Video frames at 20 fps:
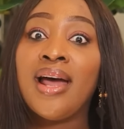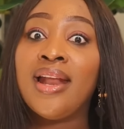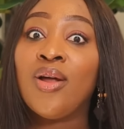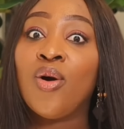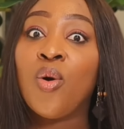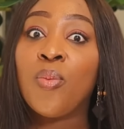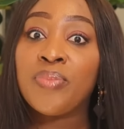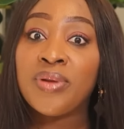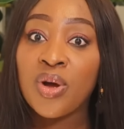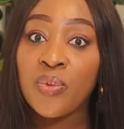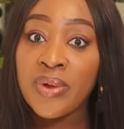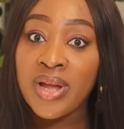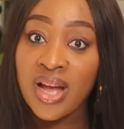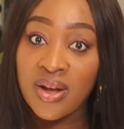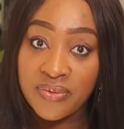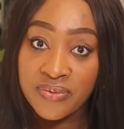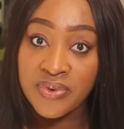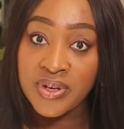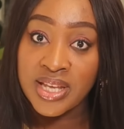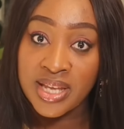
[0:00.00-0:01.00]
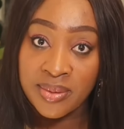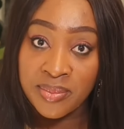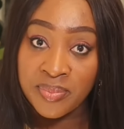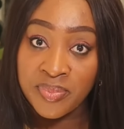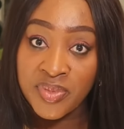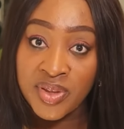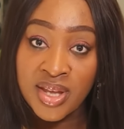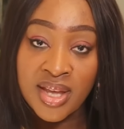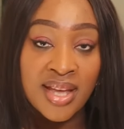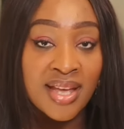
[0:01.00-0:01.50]
and hope that we have for
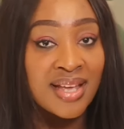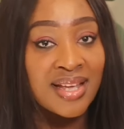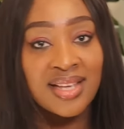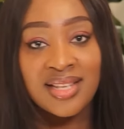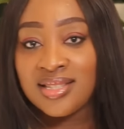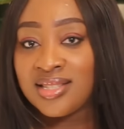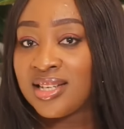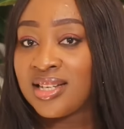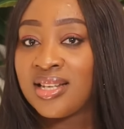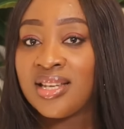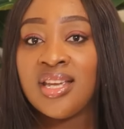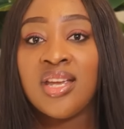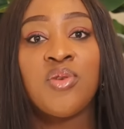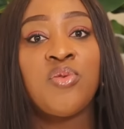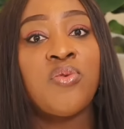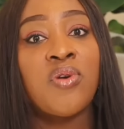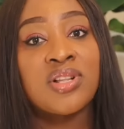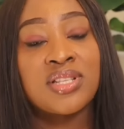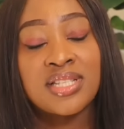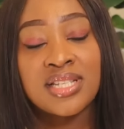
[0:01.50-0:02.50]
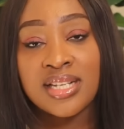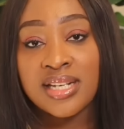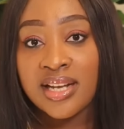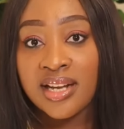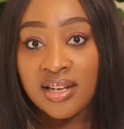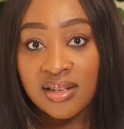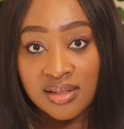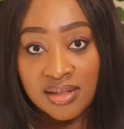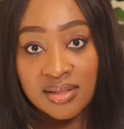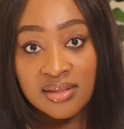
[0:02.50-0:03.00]
him is that he rots in
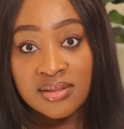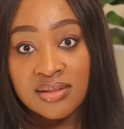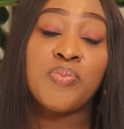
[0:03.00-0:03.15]
hell.